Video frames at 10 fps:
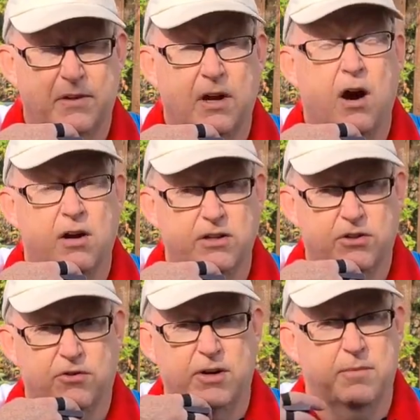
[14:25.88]
High,
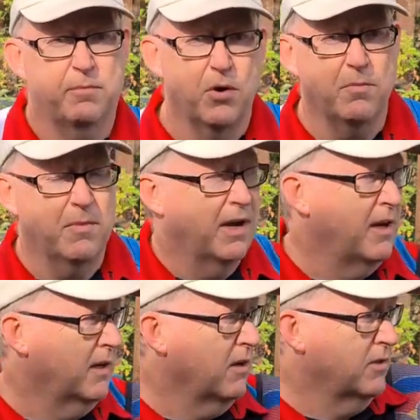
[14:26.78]
sorry, boom,
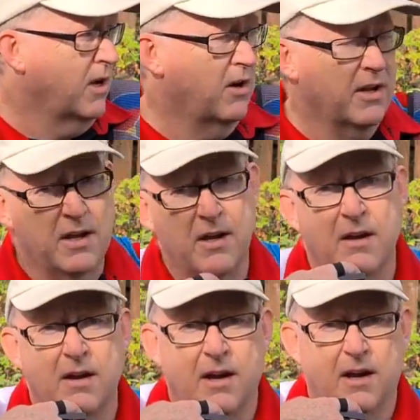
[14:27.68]
and it goes high.
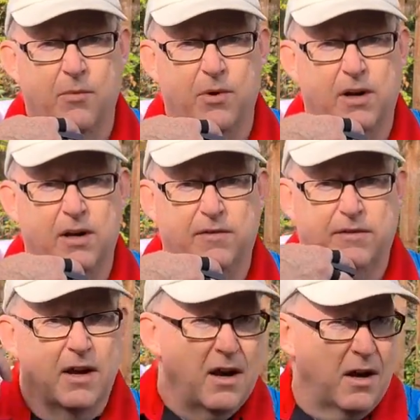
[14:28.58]
When I
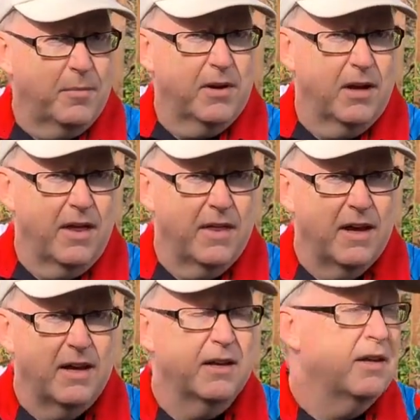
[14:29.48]
lift up like
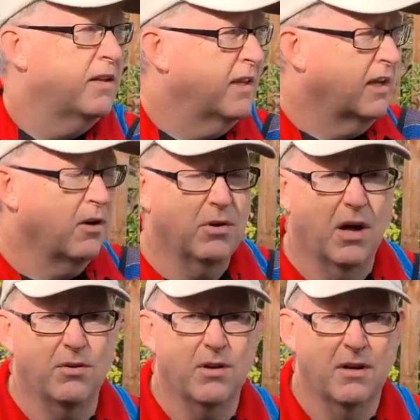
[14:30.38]
that, they go
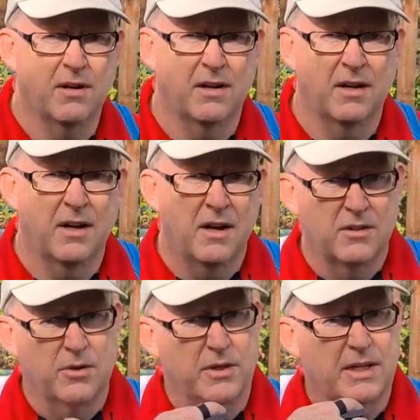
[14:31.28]
low.
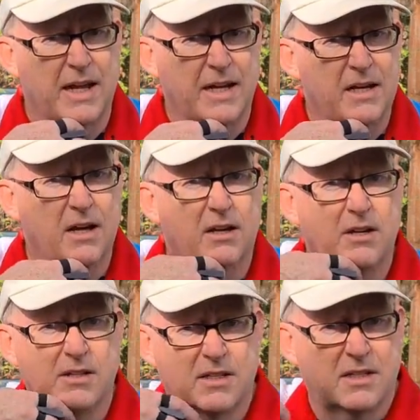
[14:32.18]
So it's getting a
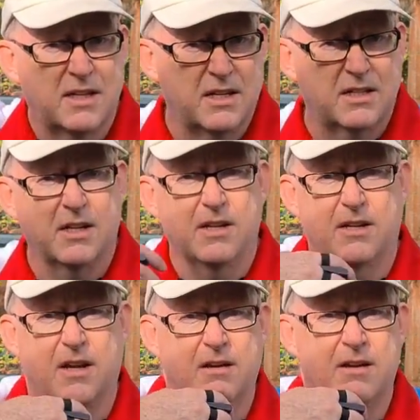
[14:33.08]

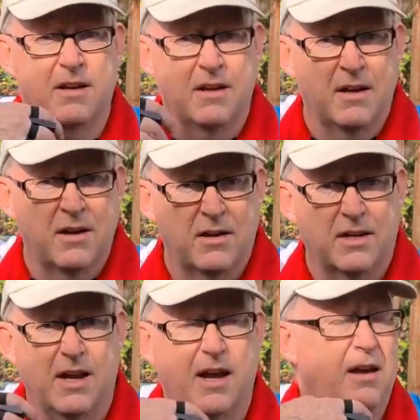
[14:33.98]
consistent,
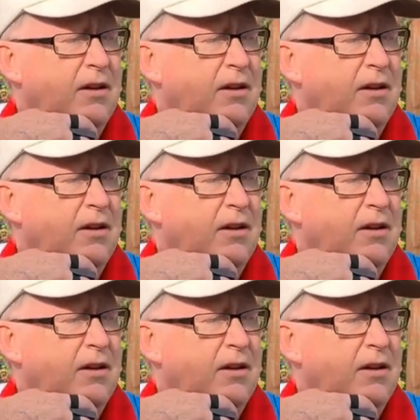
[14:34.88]
yeah,